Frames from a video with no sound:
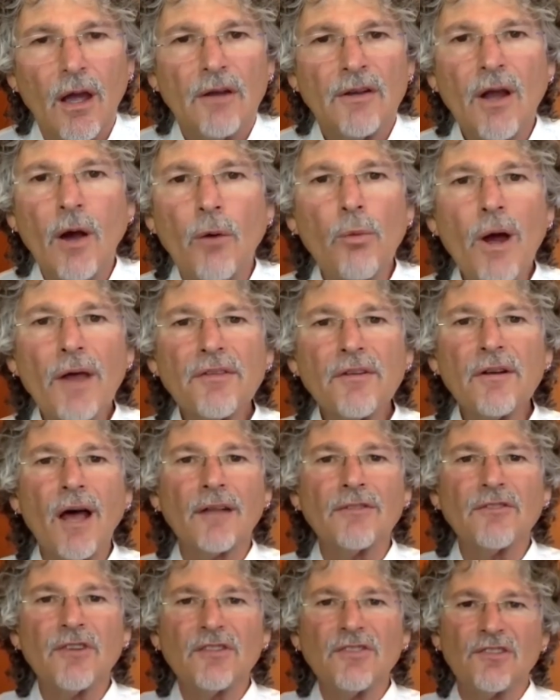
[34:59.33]
Now, whether or
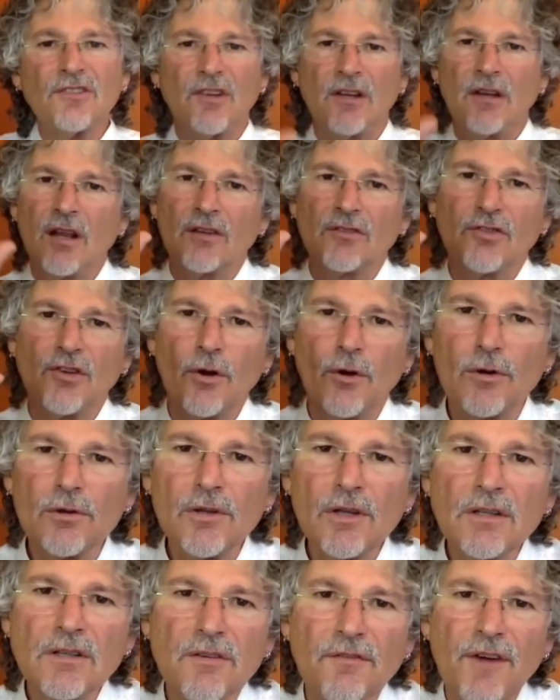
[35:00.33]
not this is in its
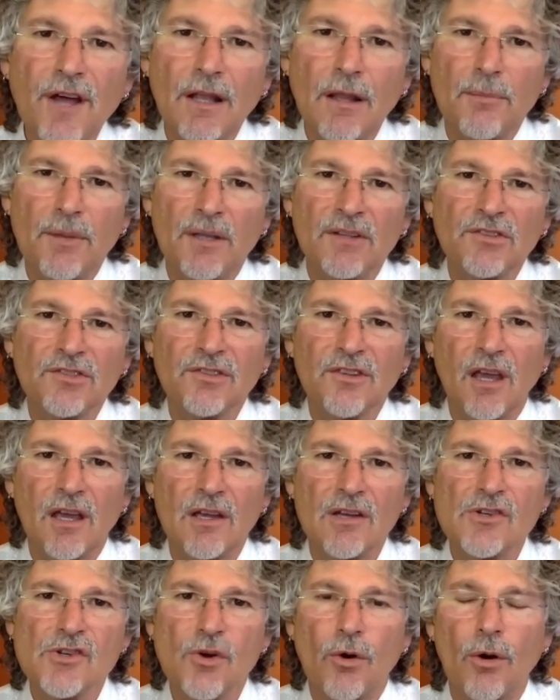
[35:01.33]
early development
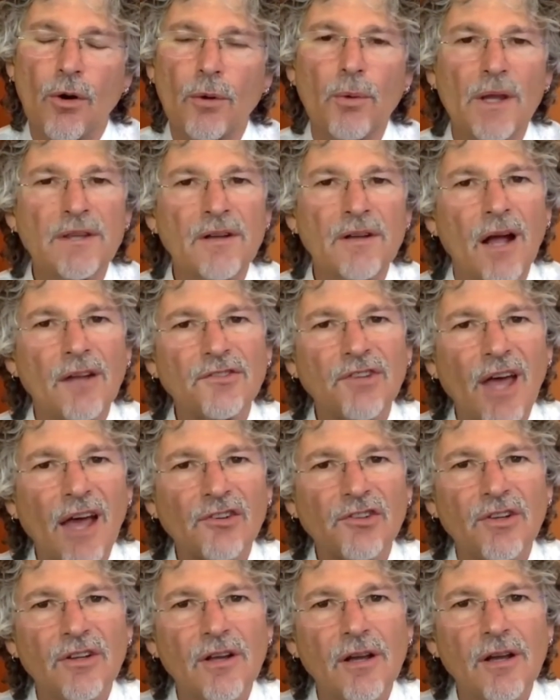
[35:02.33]
stage or whether or not it's
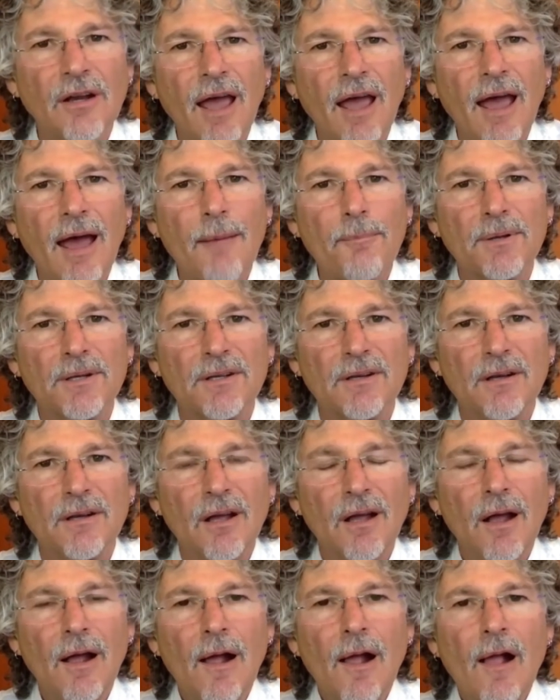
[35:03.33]
actually happen,
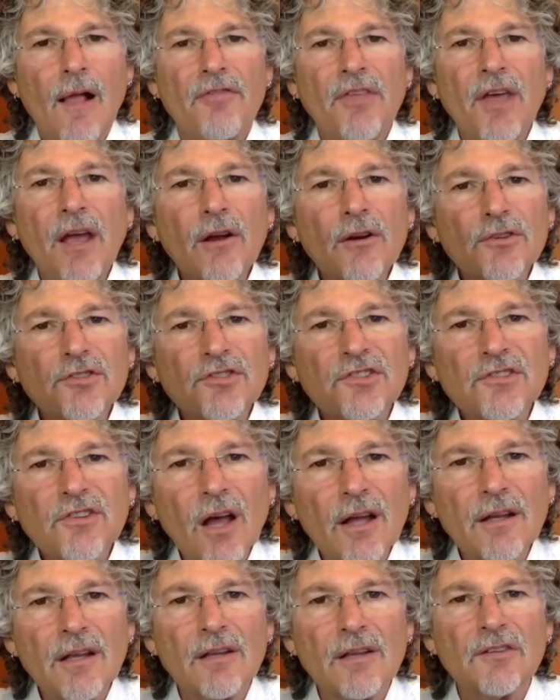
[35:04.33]
they are
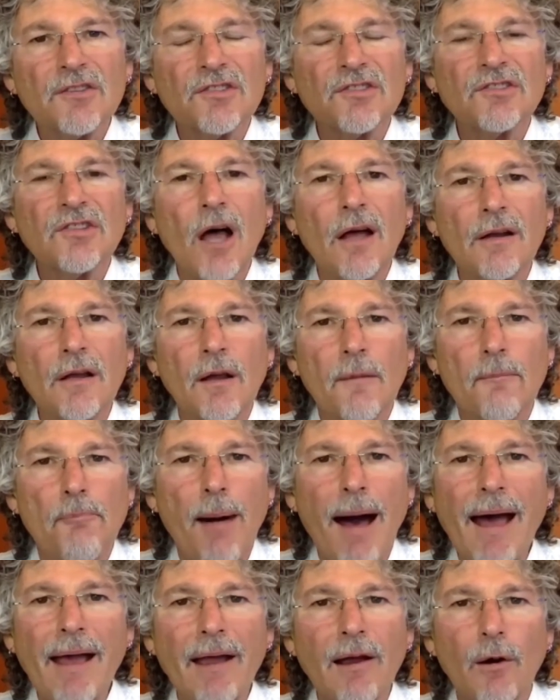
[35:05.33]
studying sonic
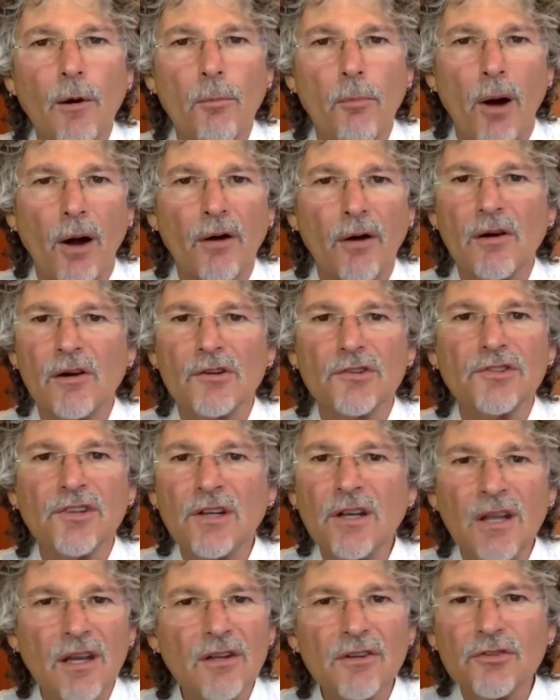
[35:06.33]
biomarkers
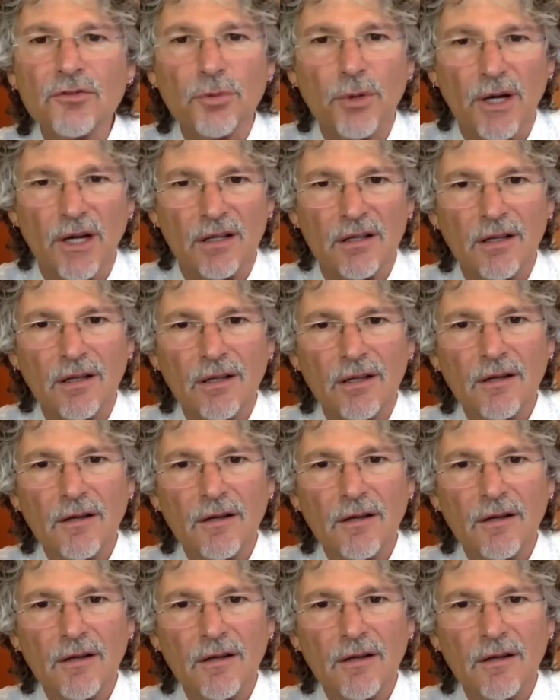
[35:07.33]
in Israel.